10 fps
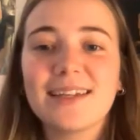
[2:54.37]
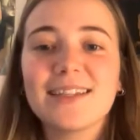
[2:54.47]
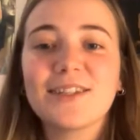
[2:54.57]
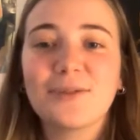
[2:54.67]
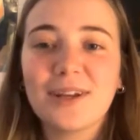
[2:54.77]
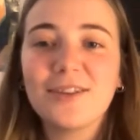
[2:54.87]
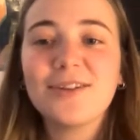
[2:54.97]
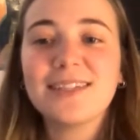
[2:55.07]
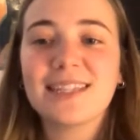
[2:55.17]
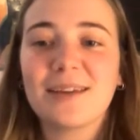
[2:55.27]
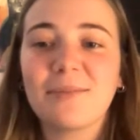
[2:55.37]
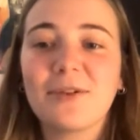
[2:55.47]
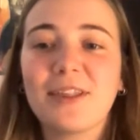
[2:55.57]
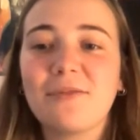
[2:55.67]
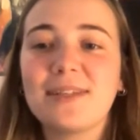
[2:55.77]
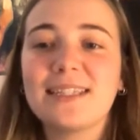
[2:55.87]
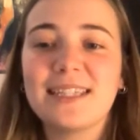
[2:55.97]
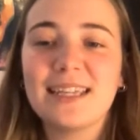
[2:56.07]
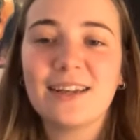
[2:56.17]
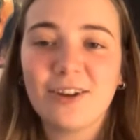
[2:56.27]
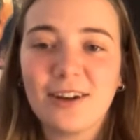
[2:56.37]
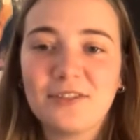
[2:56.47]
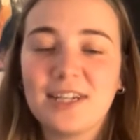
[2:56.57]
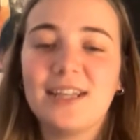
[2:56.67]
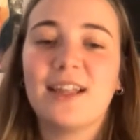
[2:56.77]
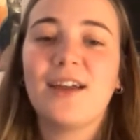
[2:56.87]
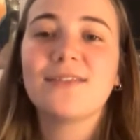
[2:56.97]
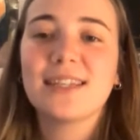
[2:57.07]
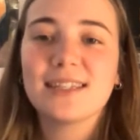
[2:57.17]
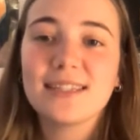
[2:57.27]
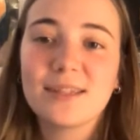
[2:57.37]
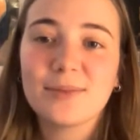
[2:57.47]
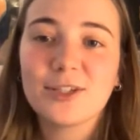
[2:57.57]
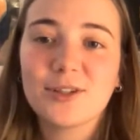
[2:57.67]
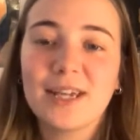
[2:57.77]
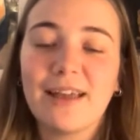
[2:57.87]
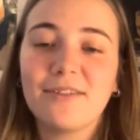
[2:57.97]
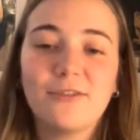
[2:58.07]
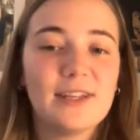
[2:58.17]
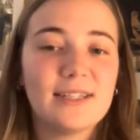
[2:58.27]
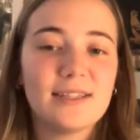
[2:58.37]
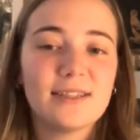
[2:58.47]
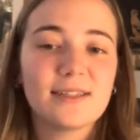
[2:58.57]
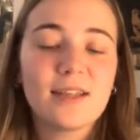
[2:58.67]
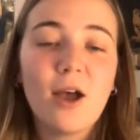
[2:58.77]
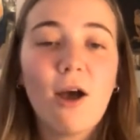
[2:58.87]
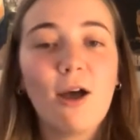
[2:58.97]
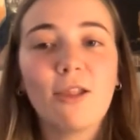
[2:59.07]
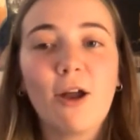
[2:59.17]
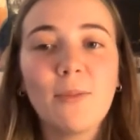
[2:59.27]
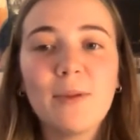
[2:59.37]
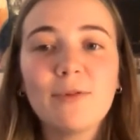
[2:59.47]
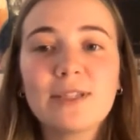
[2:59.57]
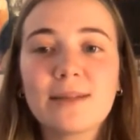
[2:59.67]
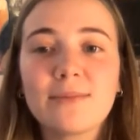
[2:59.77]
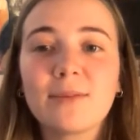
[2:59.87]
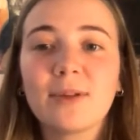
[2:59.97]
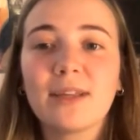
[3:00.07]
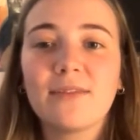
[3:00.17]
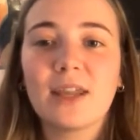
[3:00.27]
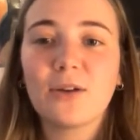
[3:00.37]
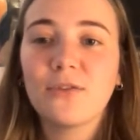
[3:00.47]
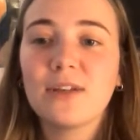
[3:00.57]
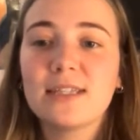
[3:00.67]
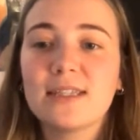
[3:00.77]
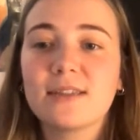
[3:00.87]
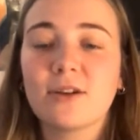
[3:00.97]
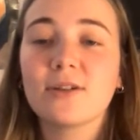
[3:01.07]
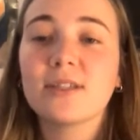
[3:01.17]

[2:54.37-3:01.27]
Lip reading: So another example that we see in our everyday lives is symmetry and faces. A lot of people seem to believe that our faces are